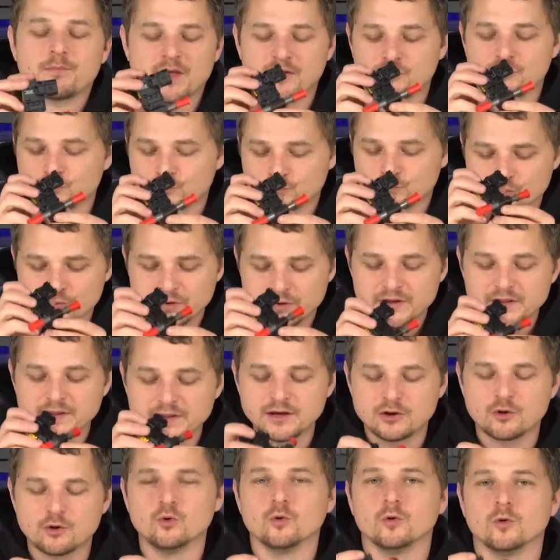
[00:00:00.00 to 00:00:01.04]
It's
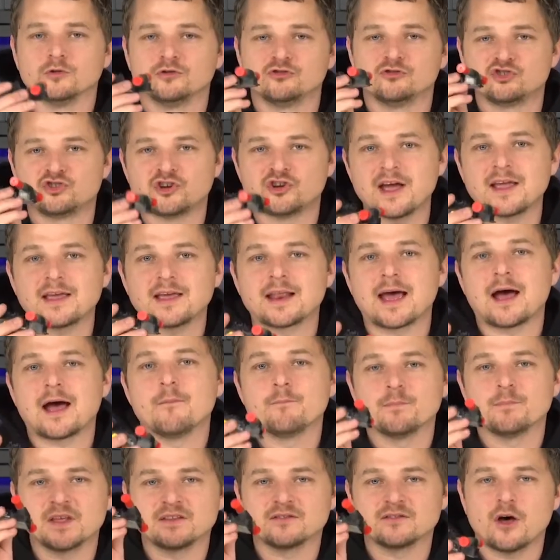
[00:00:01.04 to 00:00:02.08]
really cool. Check it
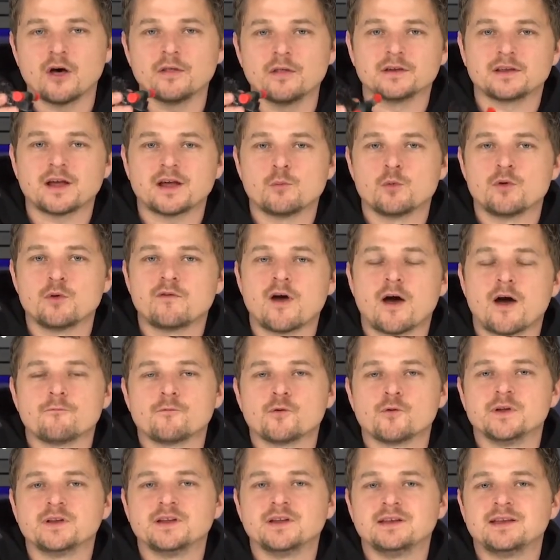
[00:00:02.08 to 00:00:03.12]
out. That's all the time we've got
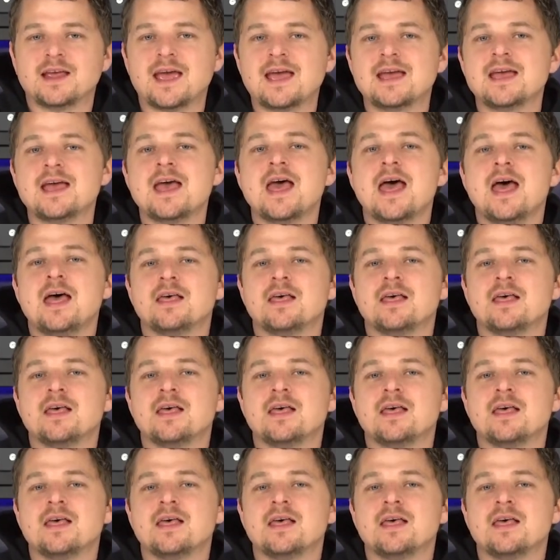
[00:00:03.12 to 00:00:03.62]
for you today.